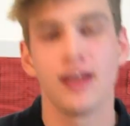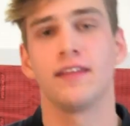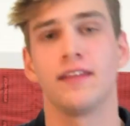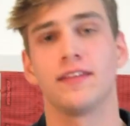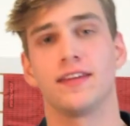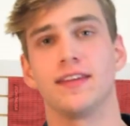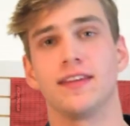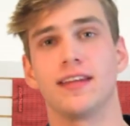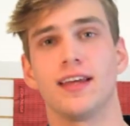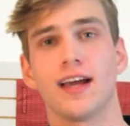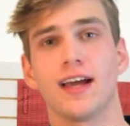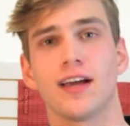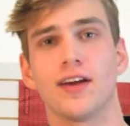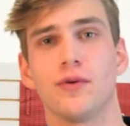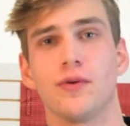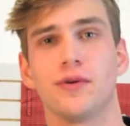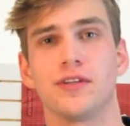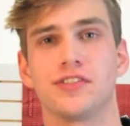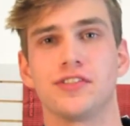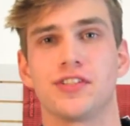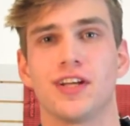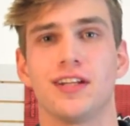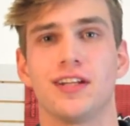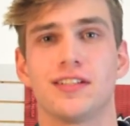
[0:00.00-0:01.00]
then the Echo
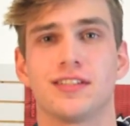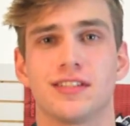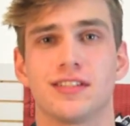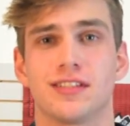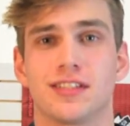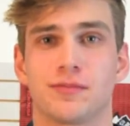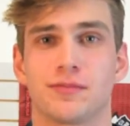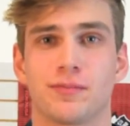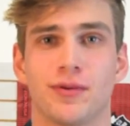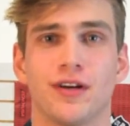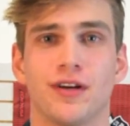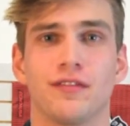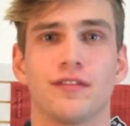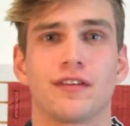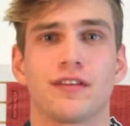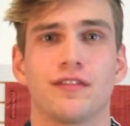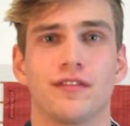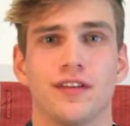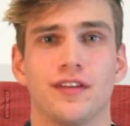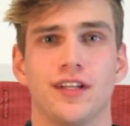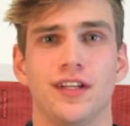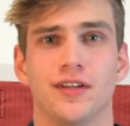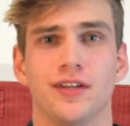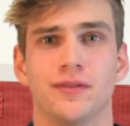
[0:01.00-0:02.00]
One Genesis is perfect
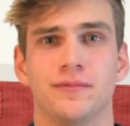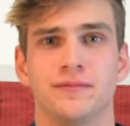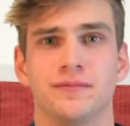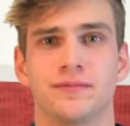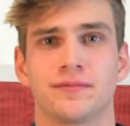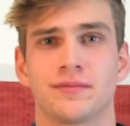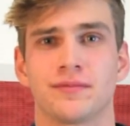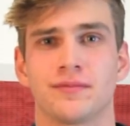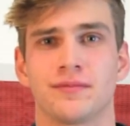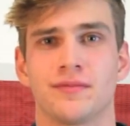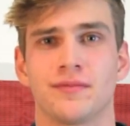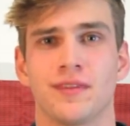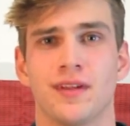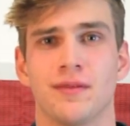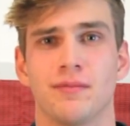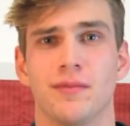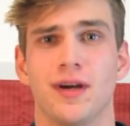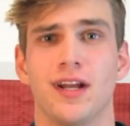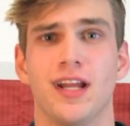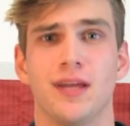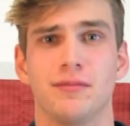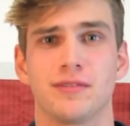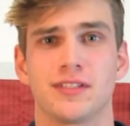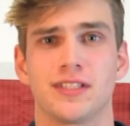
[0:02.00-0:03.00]
for you. My
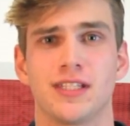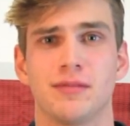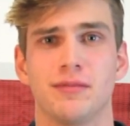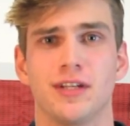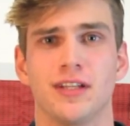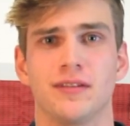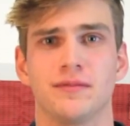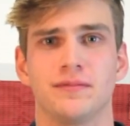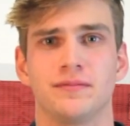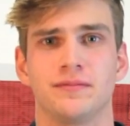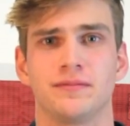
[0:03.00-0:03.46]
name is Simeon.